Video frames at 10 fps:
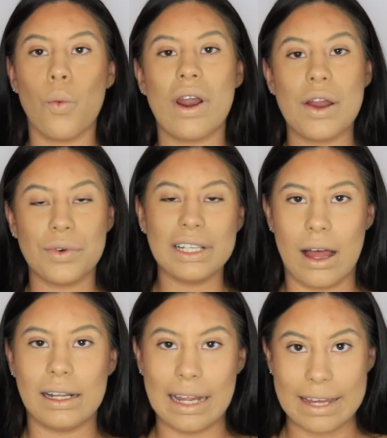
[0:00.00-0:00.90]
What I really
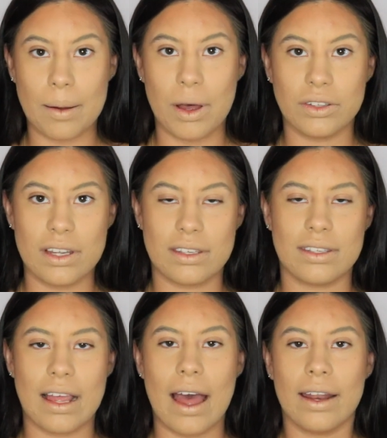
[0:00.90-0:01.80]
like about this
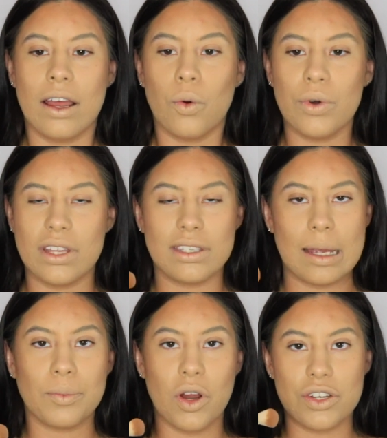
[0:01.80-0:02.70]
is that with the
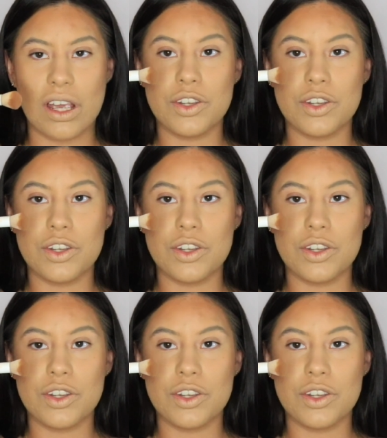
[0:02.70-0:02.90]
same brush,